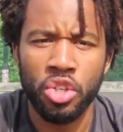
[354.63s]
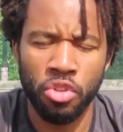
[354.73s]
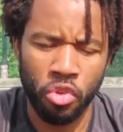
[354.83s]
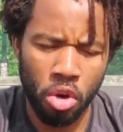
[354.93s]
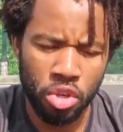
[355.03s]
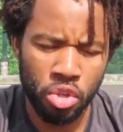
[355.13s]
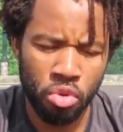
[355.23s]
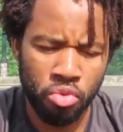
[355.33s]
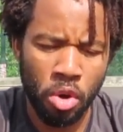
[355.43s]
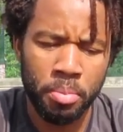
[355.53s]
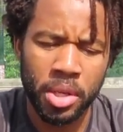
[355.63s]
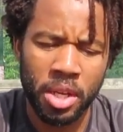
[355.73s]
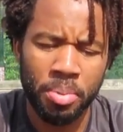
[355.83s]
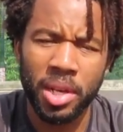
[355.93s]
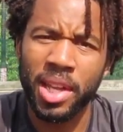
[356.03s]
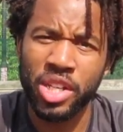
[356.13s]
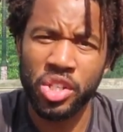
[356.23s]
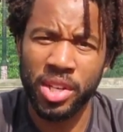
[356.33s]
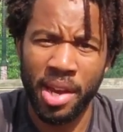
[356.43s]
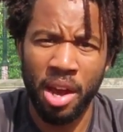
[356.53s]
you've got your rope
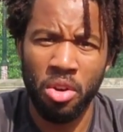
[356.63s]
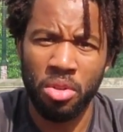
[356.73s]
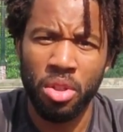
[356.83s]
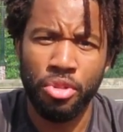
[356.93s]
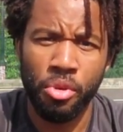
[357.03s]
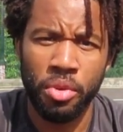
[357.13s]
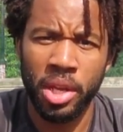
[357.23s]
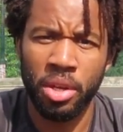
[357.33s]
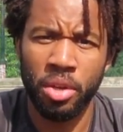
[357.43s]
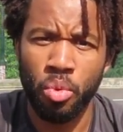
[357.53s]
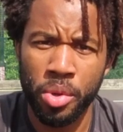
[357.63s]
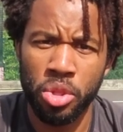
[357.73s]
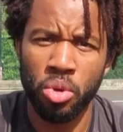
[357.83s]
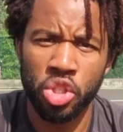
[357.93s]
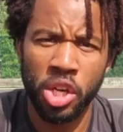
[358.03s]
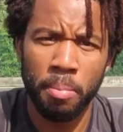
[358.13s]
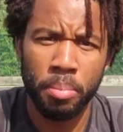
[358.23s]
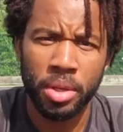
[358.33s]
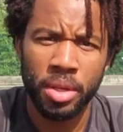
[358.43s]
manipulation now thrown in with your jump.